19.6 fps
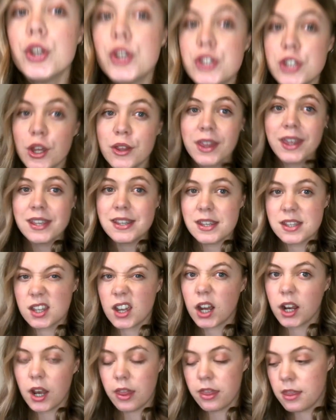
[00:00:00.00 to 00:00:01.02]
So this is
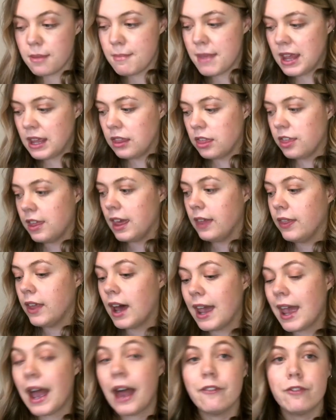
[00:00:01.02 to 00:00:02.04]
kind of like the main thing that I
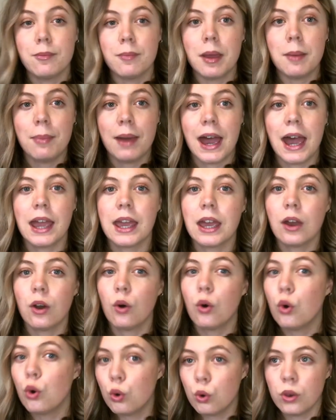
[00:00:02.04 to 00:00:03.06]
have in my bag
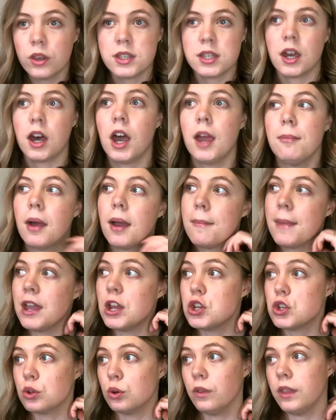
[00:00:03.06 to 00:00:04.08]
all the time. I make
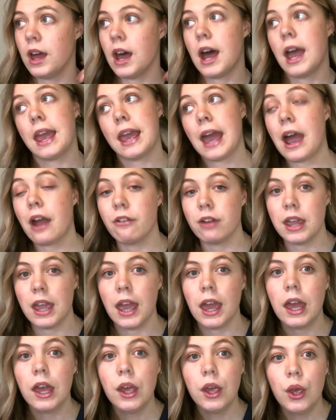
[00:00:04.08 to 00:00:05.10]
sure that I carry
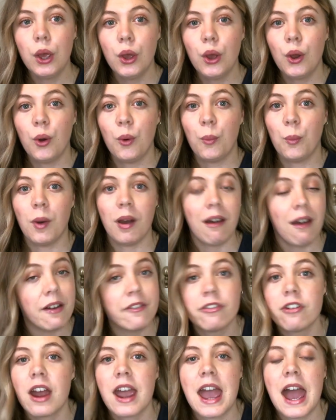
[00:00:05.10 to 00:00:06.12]
it
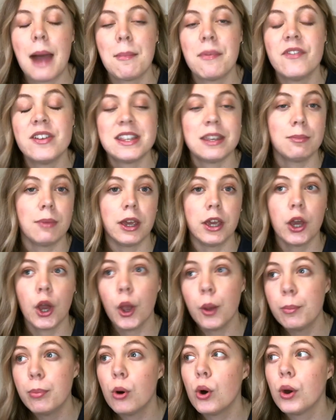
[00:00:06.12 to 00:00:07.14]
wherever I am, if it's in my
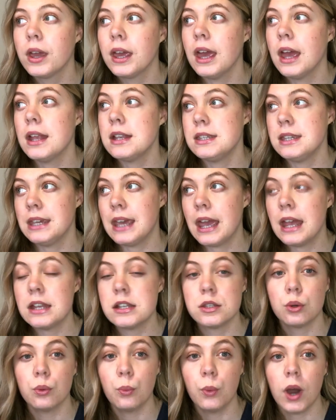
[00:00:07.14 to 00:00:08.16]
coat pocket to get
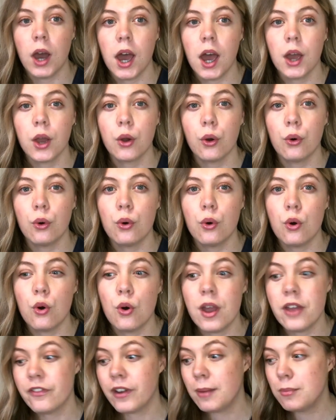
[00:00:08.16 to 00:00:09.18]
into work,
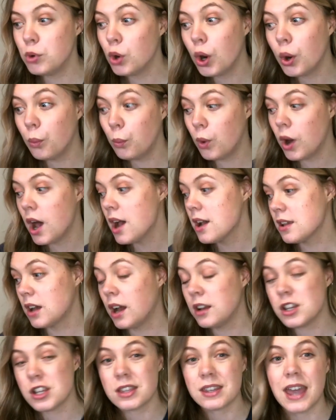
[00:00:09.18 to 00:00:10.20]
or if I'm not at work I
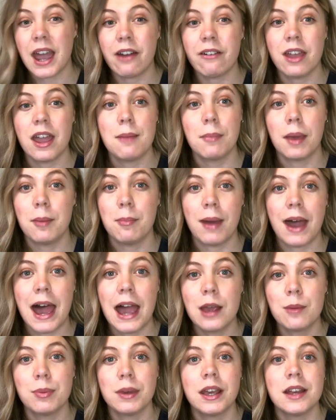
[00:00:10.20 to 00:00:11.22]
just carry it in my
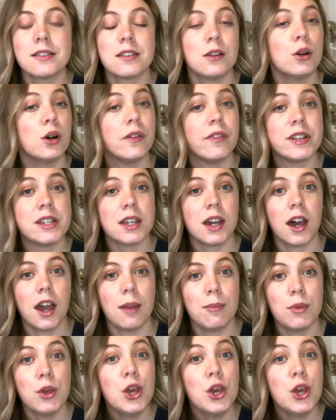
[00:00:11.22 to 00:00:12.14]
bag because a lot of the time